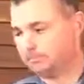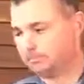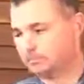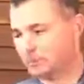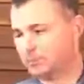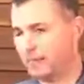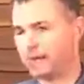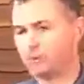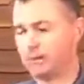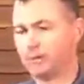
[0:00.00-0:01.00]
background
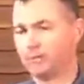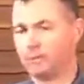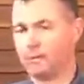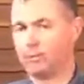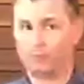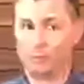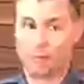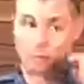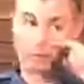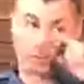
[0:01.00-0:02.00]
of what we're
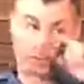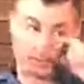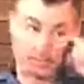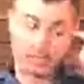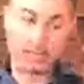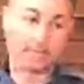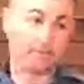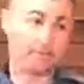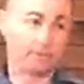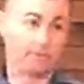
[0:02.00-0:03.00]
talking today. Obviously,